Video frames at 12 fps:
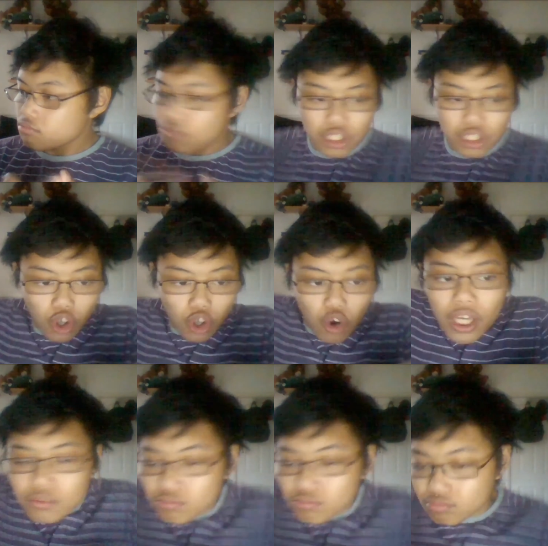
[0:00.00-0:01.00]
I use
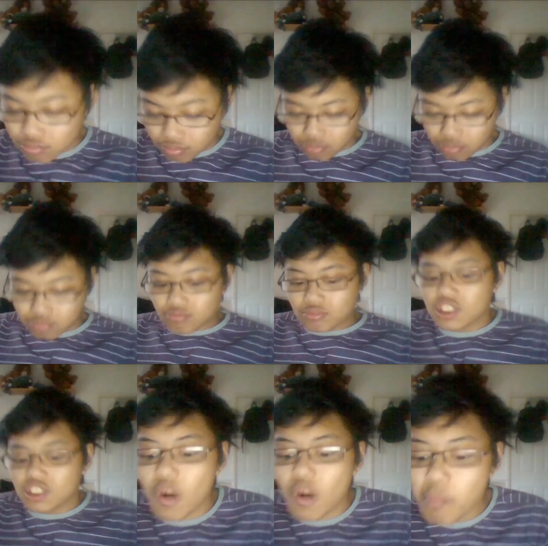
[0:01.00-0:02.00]
Colgate.
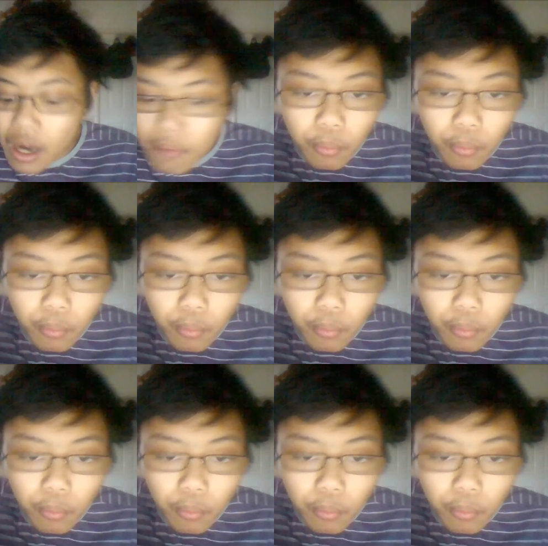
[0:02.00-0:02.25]
Not my